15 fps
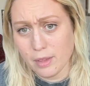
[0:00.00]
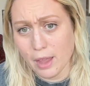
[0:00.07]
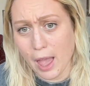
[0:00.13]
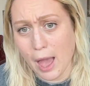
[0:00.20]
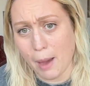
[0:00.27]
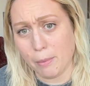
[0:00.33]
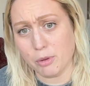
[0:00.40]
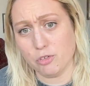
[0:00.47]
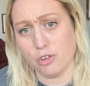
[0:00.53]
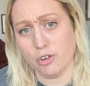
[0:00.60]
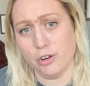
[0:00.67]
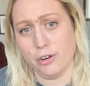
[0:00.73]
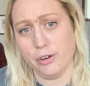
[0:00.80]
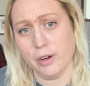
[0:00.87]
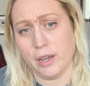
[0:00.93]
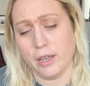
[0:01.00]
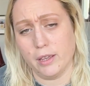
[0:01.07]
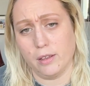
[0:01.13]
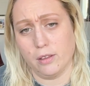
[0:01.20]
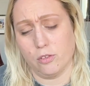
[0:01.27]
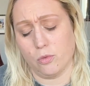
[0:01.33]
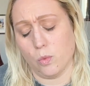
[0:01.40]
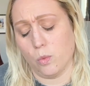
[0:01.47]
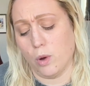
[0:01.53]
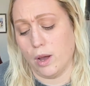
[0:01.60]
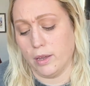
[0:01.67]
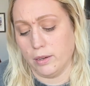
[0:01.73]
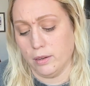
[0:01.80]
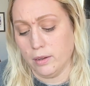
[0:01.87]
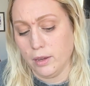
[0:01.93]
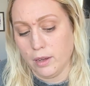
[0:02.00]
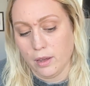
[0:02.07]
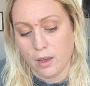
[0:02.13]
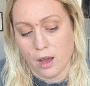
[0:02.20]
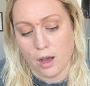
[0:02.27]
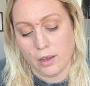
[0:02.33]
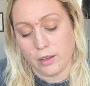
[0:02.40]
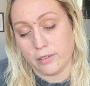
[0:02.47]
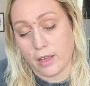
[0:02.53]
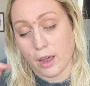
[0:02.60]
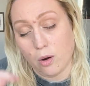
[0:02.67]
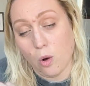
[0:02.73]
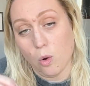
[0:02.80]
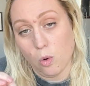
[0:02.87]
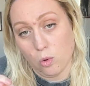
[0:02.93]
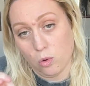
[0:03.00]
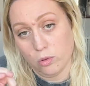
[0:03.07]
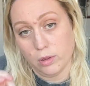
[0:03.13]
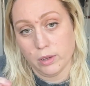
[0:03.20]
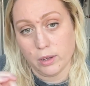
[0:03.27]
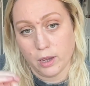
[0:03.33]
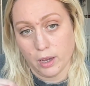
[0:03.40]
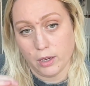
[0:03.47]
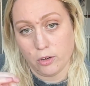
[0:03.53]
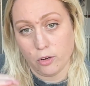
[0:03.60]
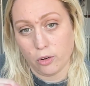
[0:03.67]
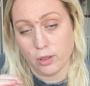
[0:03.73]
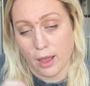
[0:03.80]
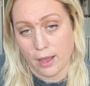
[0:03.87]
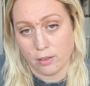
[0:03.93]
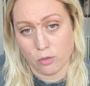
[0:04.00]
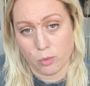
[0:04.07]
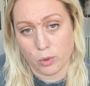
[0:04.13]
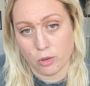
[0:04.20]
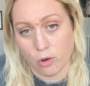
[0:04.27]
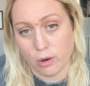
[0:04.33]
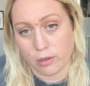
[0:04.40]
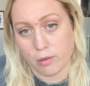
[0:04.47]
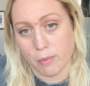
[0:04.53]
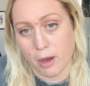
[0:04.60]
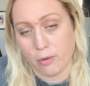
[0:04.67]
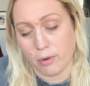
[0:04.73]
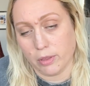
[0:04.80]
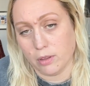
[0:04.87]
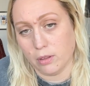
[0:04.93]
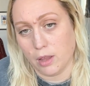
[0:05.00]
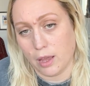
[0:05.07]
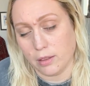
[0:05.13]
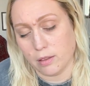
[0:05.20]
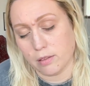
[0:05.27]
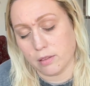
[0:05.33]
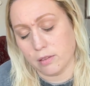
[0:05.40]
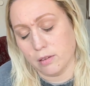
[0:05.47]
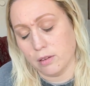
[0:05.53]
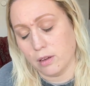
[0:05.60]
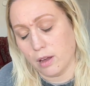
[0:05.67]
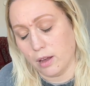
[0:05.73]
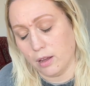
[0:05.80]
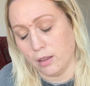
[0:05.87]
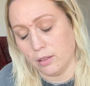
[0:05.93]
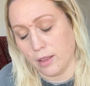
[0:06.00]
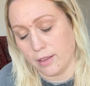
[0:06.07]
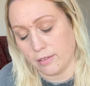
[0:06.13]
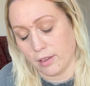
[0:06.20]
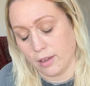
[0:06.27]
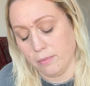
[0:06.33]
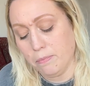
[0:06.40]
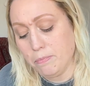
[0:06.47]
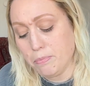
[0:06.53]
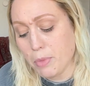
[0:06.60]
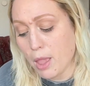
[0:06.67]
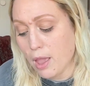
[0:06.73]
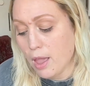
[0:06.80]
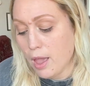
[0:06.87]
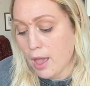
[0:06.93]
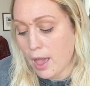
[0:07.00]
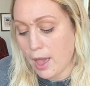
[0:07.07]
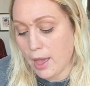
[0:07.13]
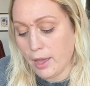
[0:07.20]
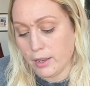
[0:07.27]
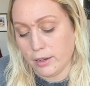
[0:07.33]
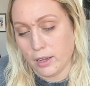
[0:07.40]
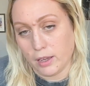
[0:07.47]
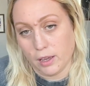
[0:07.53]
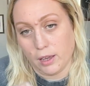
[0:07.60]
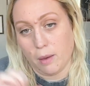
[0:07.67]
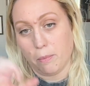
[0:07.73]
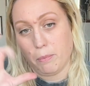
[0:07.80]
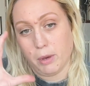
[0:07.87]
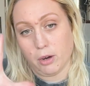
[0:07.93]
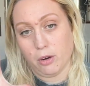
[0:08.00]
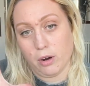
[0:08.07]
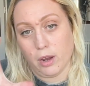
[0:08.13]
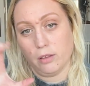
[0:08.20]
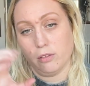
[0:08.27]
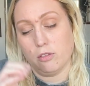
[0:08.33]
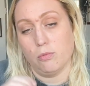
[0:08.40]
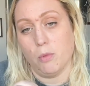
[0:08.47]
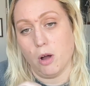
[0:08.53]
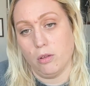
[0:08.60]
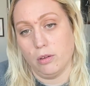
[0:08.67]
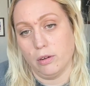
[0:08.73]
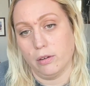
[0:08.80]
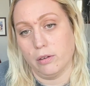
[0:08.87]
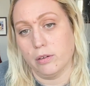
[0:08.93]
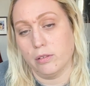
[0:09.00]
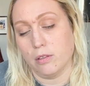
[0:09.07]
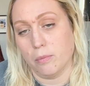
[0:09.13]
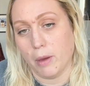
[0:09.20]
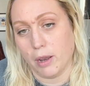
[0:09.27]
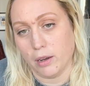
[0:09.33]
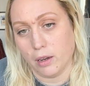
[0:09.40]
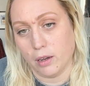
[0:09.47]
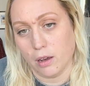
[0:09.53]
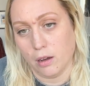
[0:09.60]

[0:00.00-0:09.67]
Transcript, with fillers: Aperture is what uh, is that hole in your lens we talked about in the lens uh, lesson and it can get bigger and smaller depending